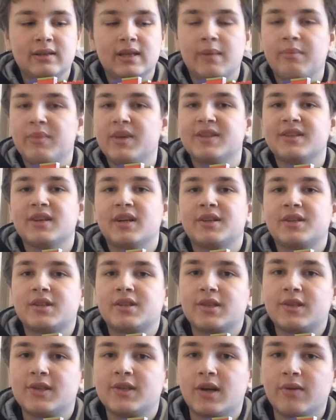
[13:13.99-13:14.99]
That means I
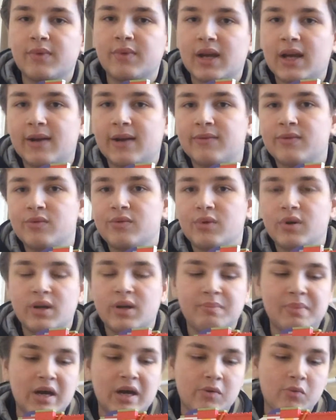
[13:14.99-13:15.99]
don't have to
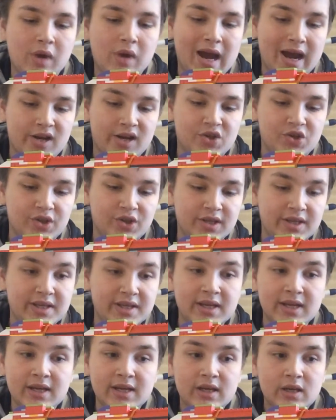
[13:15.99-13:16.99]
worry about
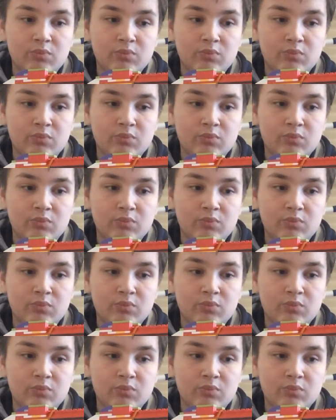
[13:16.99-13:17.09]
actually